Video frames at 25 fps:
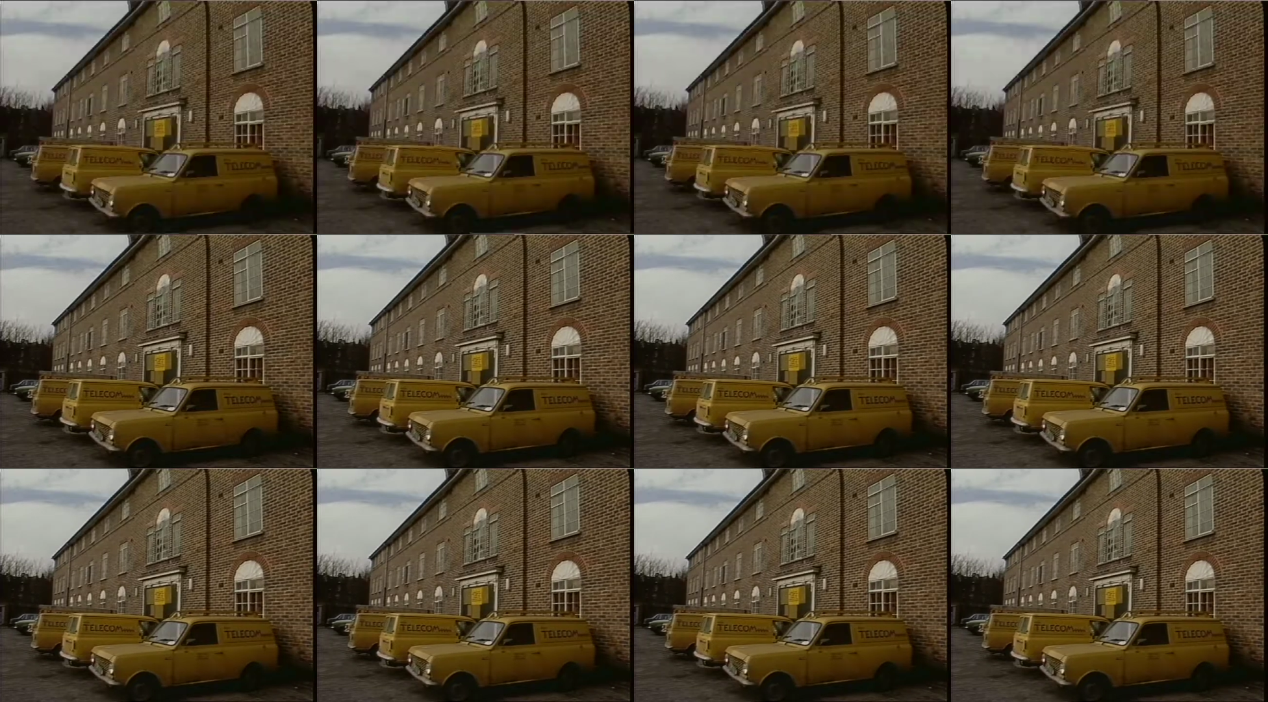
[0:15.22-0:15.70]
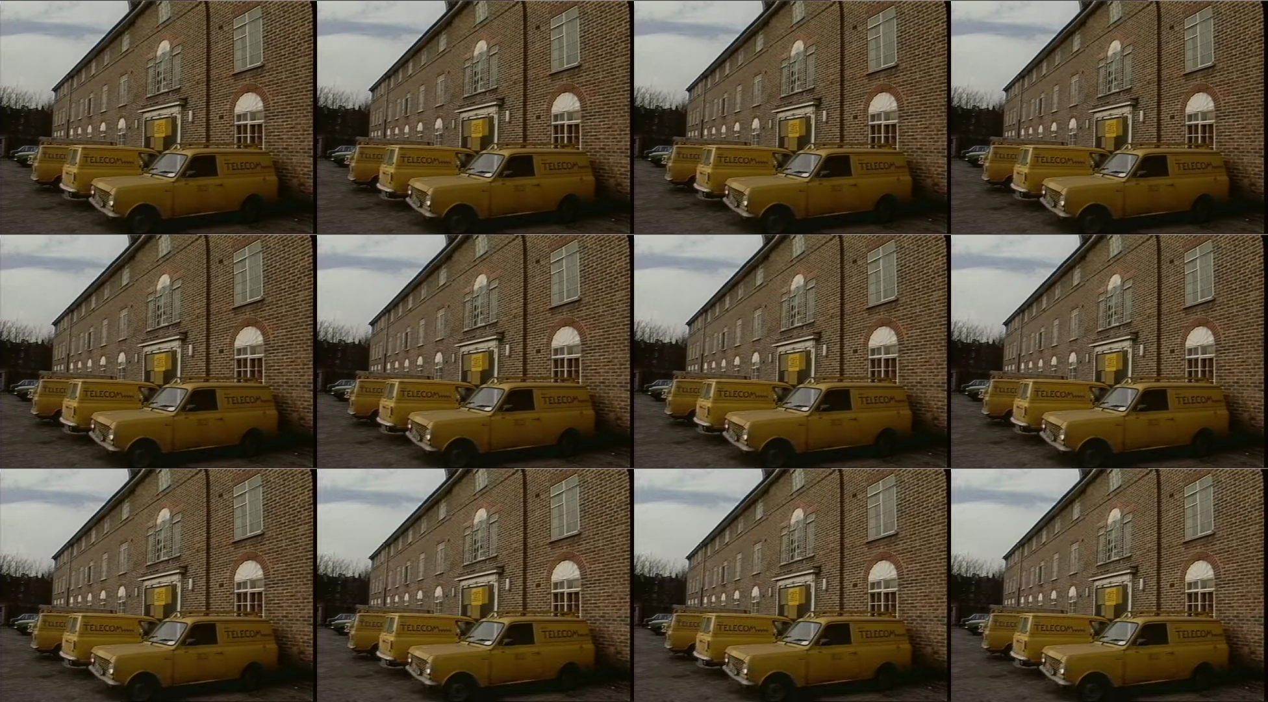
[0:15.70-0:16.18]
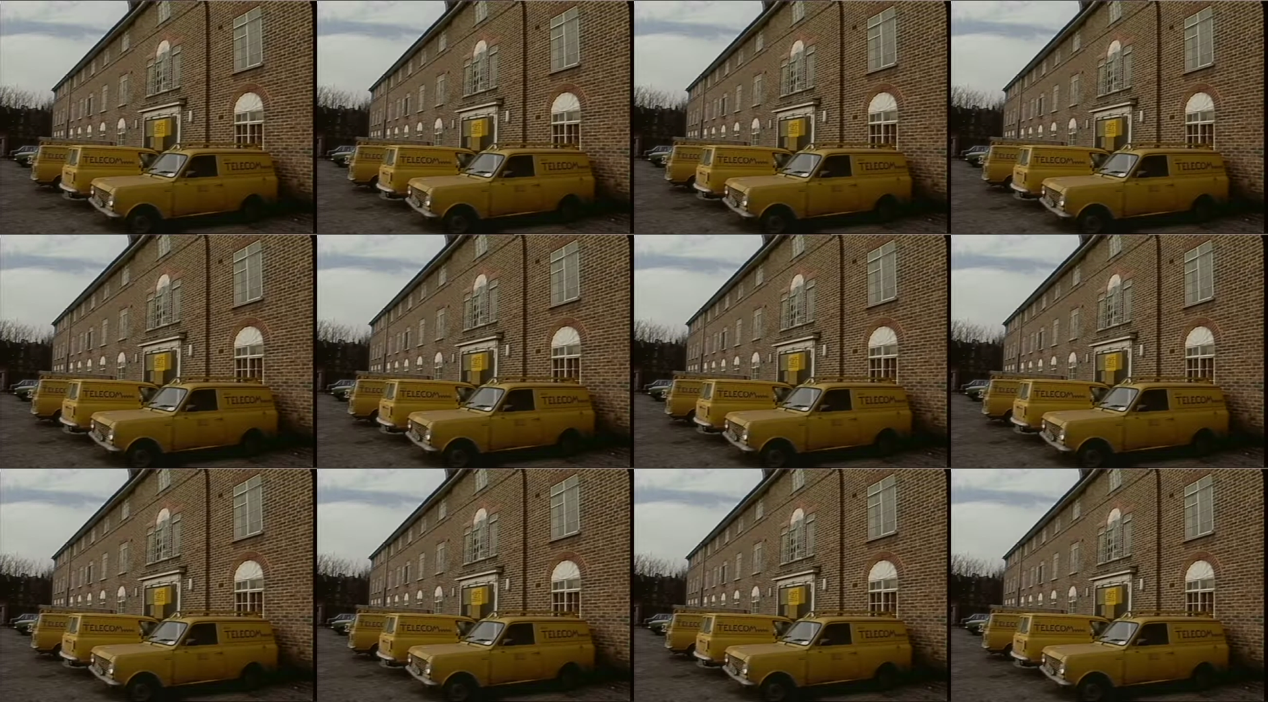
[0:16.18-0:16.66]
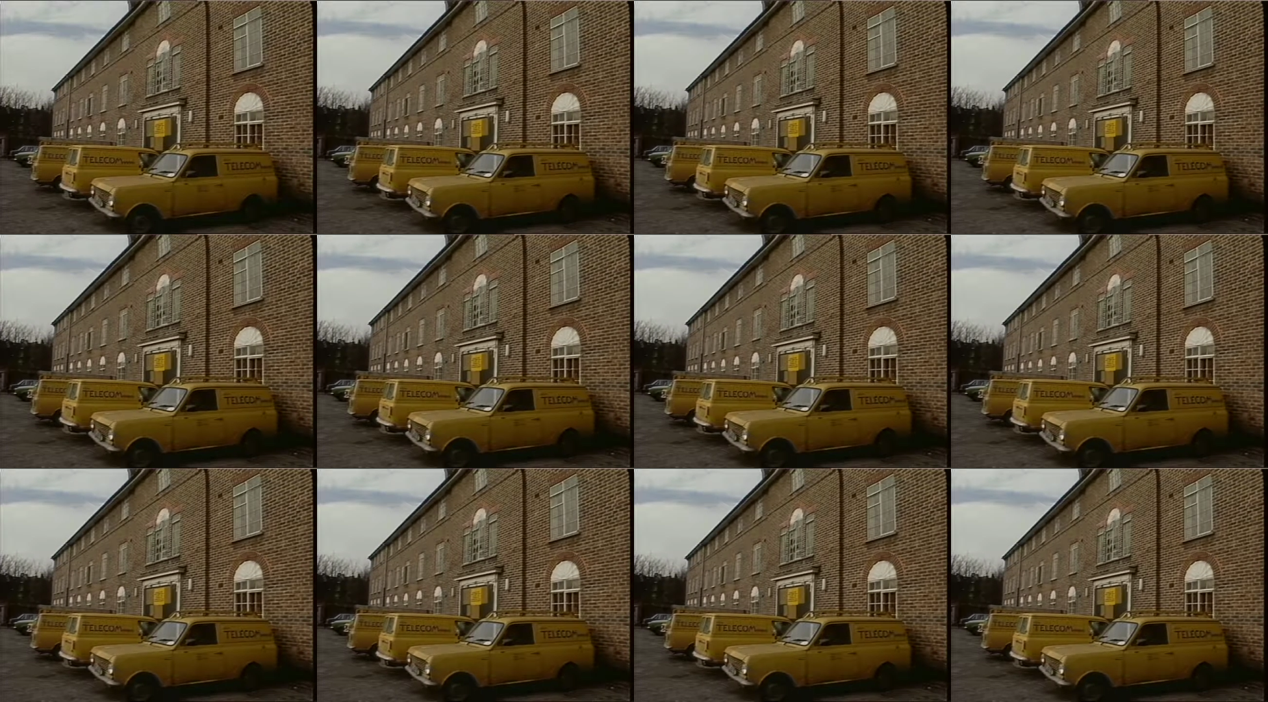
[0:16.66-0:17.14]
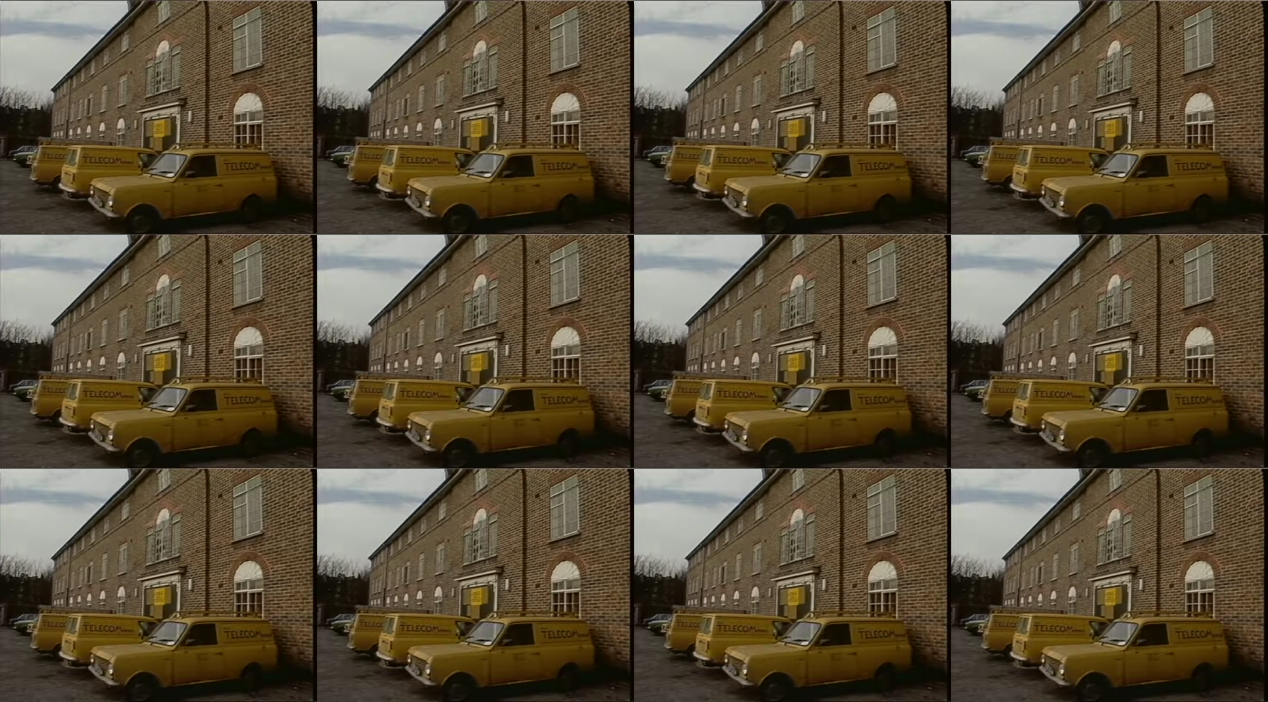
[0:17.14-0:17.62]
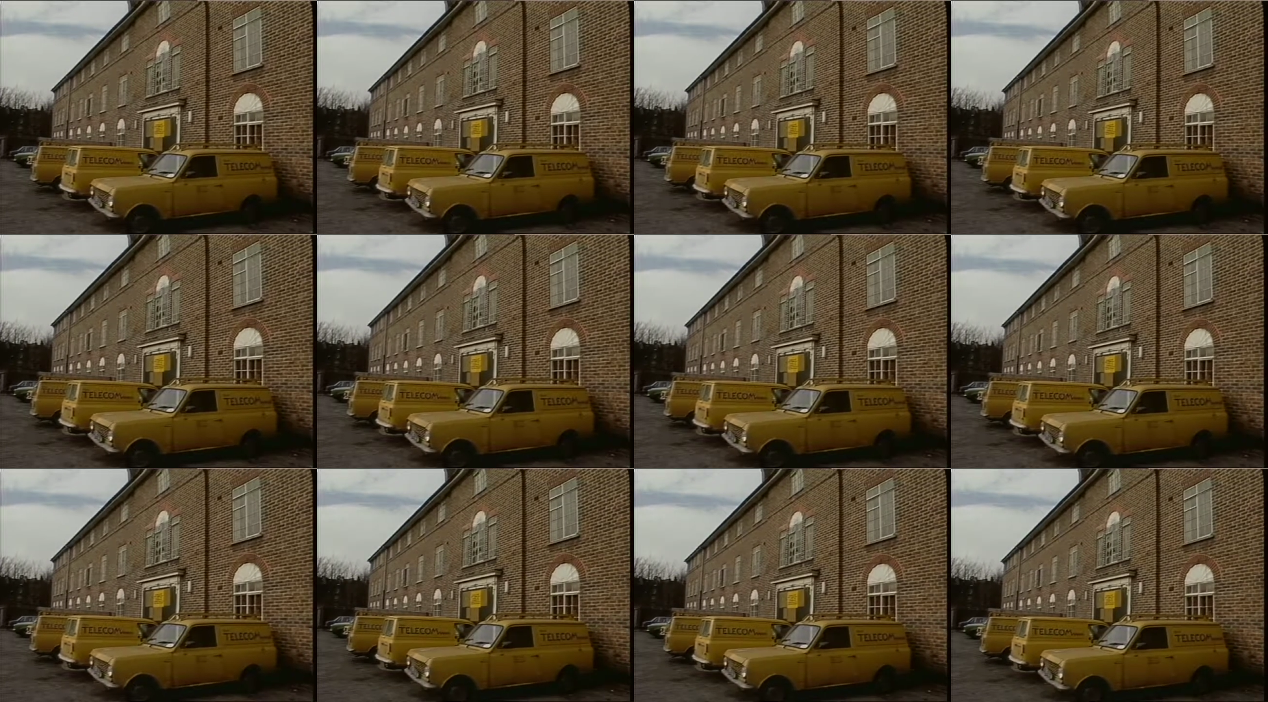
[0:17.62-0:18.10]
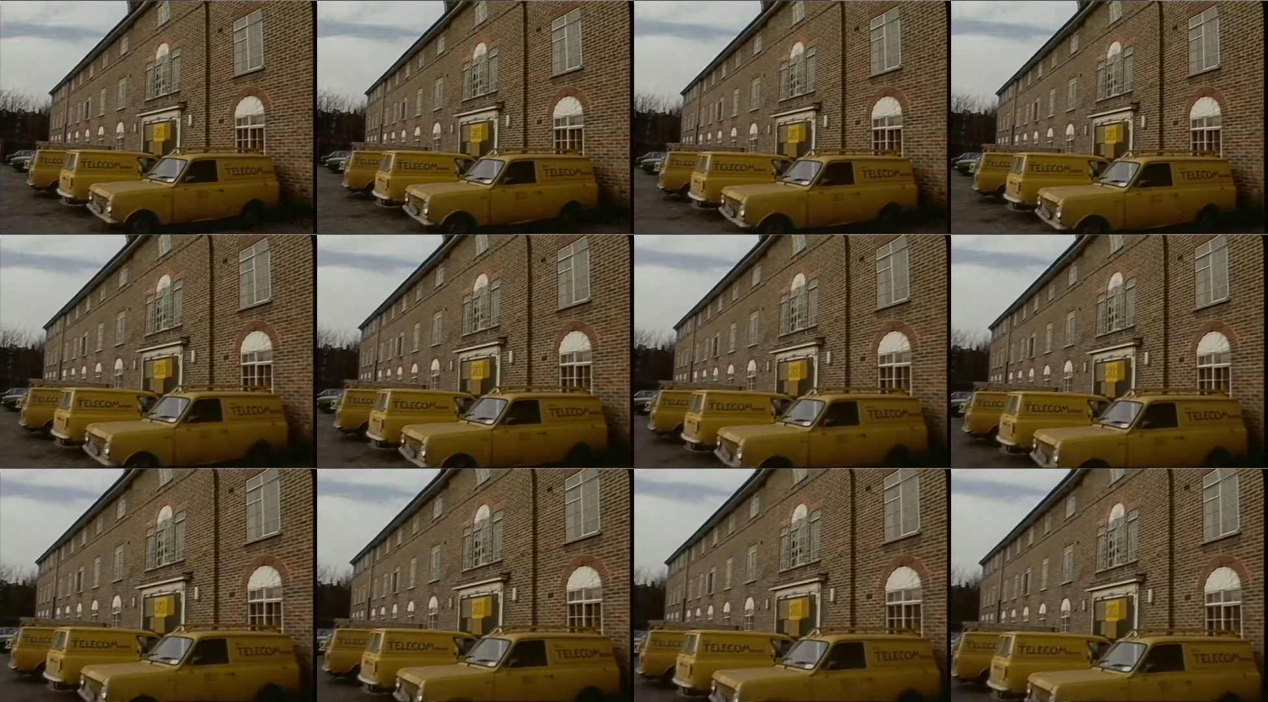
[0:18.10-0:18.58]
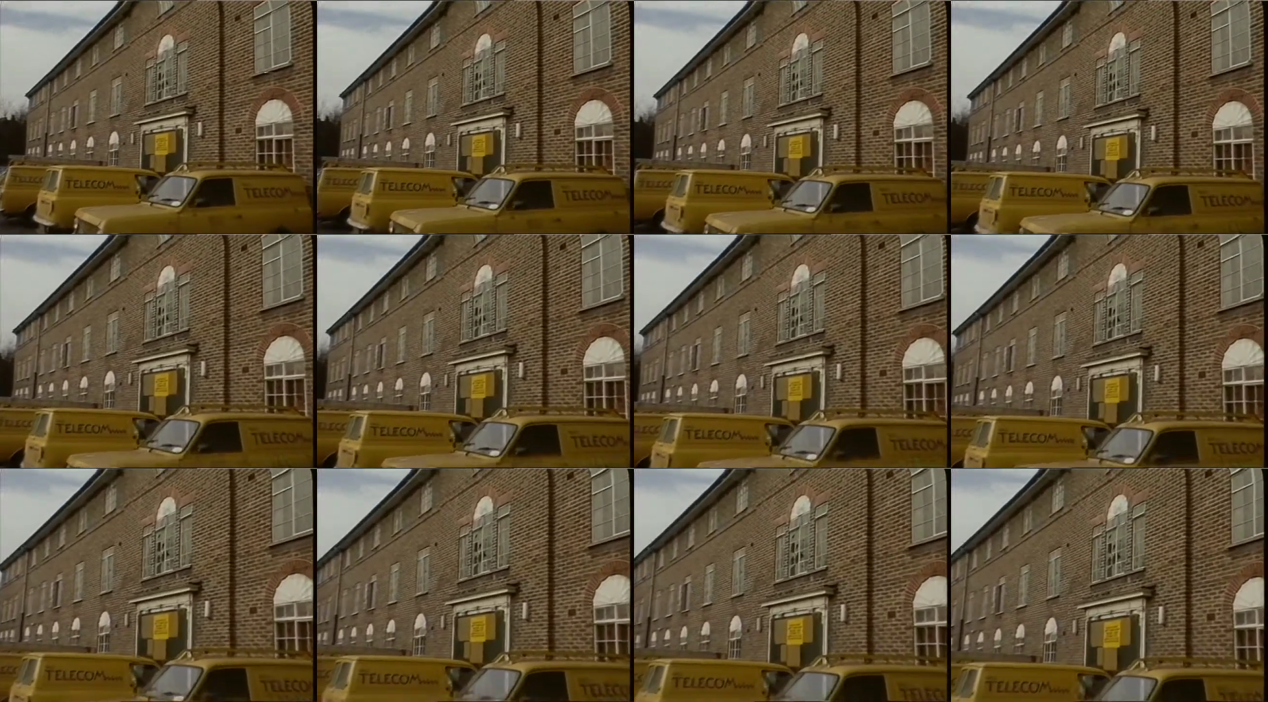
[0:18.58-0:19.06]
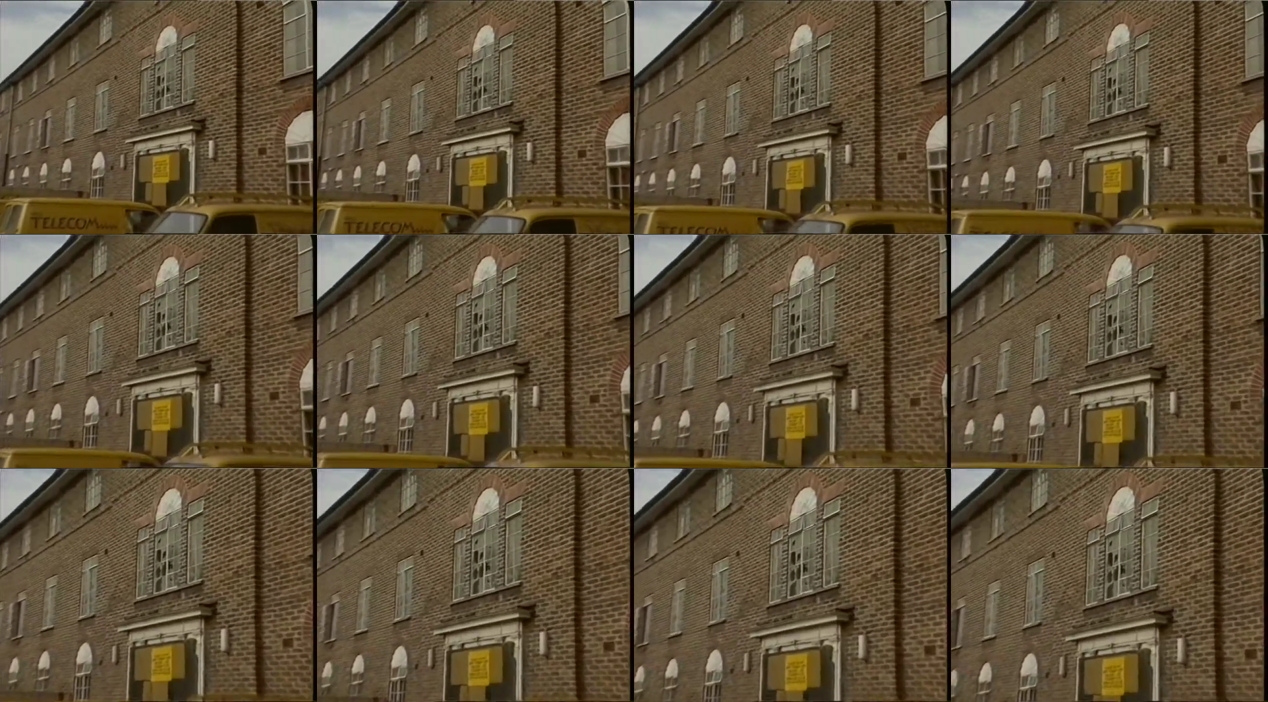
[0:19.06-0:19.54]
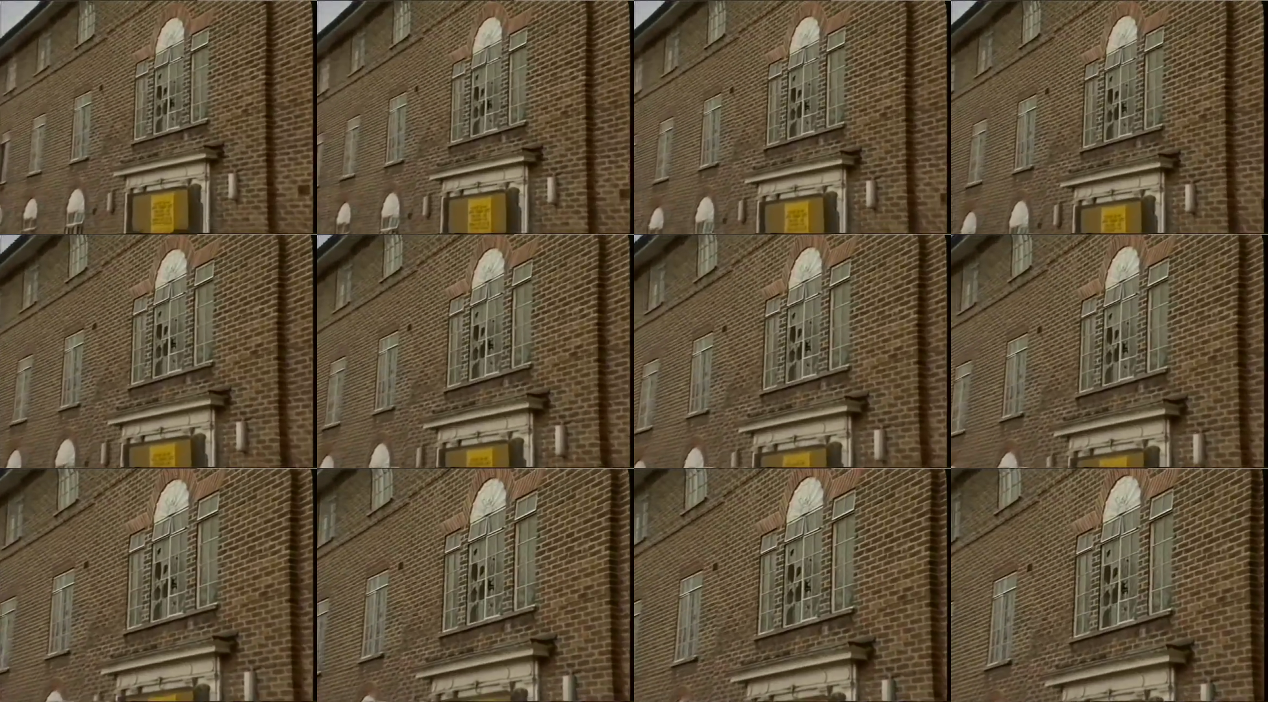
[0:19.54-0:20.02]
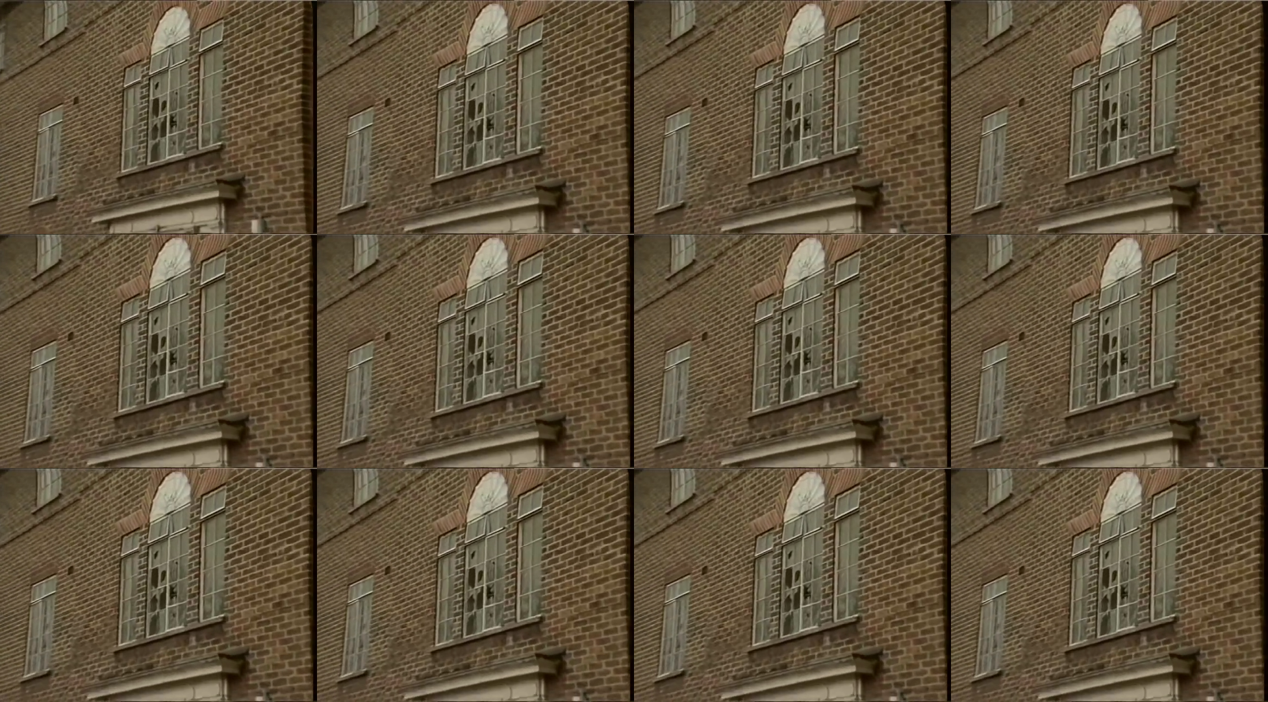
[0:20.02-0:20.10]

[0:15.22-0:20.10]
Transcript: Nobody's mouth can be seen.